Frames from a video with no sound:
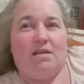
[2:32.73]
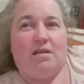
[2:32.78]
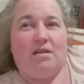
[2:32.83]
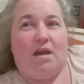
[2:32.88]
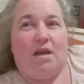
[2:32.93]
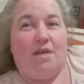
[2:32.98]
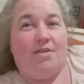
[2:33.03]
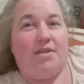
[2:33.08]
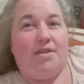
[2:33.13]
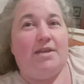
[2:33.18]

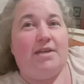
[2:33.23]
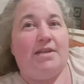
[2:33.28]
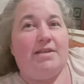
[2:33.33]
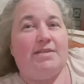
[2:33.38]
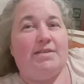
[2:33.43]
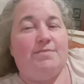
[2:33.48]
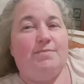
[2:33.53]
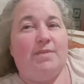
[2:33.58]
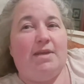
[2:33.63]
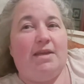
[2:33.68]
I think
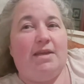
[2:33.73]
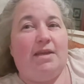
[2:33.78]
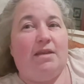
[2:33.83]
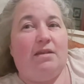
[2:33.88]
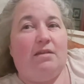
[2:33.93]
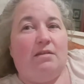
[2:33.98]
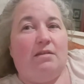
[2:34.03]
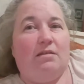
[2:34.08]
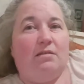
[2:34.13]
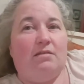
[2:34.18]
it's
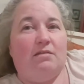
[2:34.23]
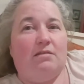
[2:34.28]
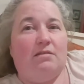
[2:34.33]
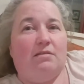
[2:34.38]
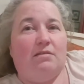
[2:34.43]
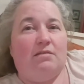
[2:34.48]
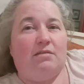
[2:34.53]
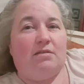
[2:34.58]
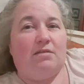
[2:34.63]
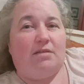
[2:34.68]
me.
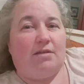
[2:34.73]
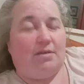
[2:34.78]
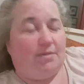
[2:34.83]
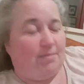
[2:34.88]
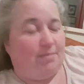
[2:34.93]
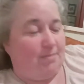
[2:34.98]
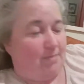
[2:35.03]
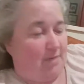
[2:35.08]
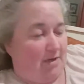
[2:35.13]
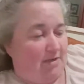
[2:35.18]

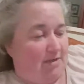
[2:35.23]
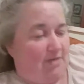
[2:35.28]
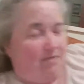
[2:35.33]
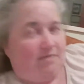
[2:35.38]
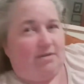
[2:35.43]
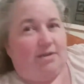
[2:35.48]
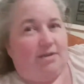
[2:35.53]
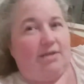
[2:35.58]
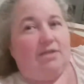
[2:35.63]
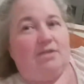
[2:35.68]
I
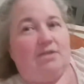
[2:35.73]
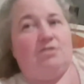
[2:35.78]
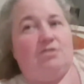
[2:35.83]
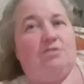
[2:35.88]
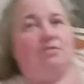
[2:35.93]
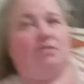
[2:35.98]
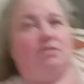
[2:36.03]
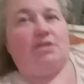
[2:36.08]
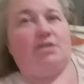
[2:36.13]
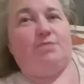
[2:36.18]
don't think it's you
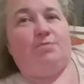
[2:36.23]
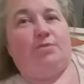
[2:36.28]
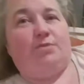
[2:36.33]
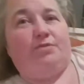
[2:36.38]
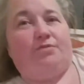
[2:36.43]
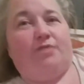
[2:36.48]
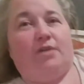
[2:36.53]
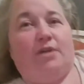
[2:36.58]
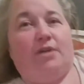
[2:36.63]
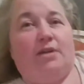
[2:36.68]
guys
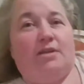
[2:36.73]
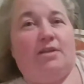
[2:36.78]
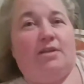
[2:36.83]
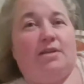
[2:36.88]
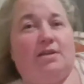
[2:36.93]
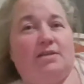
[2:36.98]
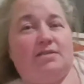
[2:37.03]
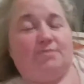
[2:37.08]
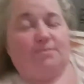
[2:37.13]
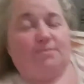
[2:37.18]
buffering.